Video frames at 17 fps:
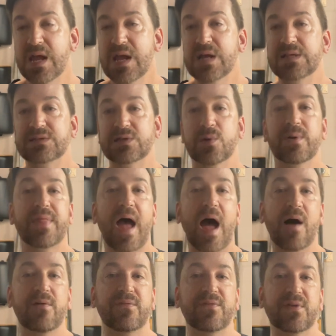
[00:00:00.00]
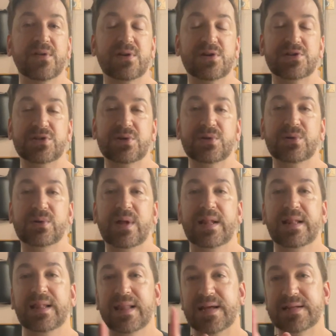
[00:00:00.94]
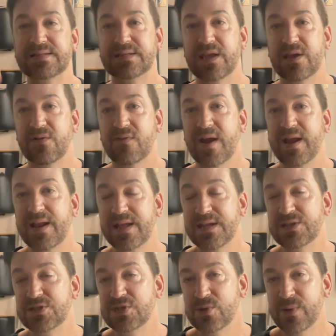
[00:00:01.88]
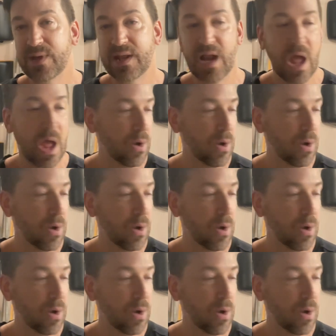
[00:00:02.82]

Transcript: So without further ado, let's get right into it.